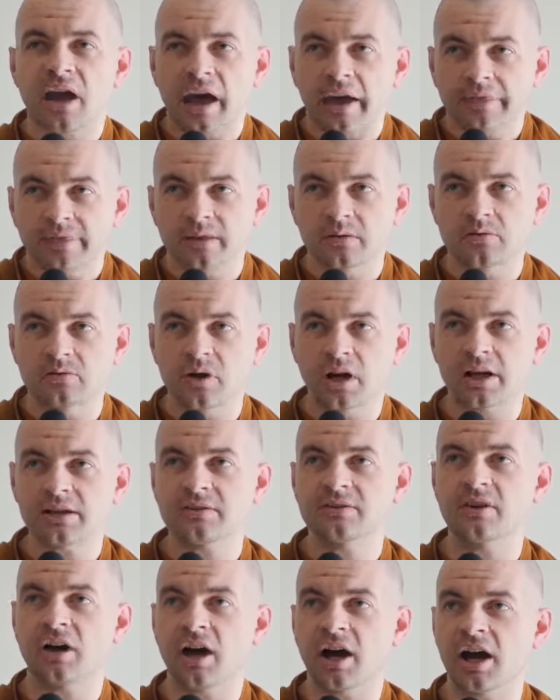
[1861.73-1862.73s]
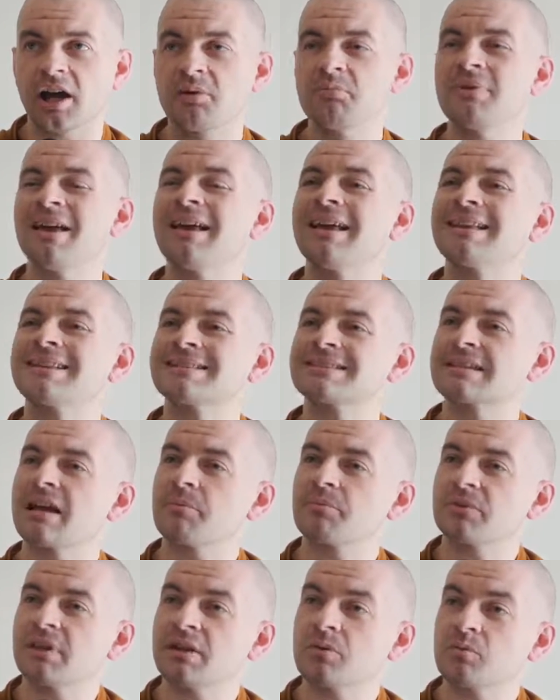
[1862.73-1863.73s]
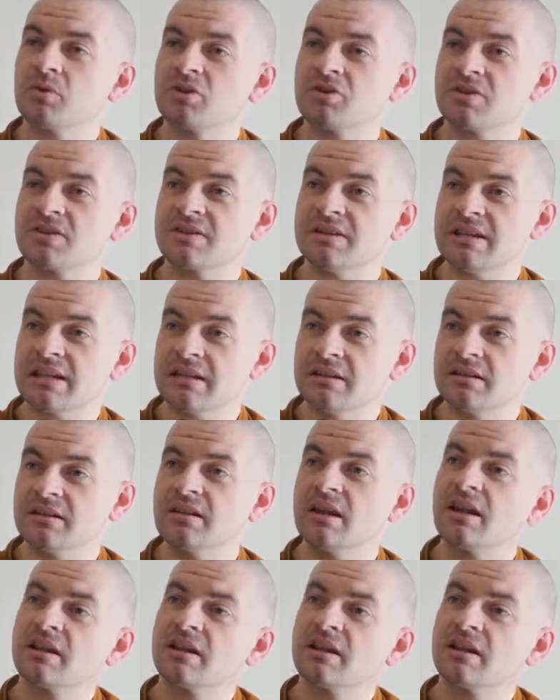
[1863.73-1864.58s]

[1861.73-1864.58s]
at the right time something which is needed,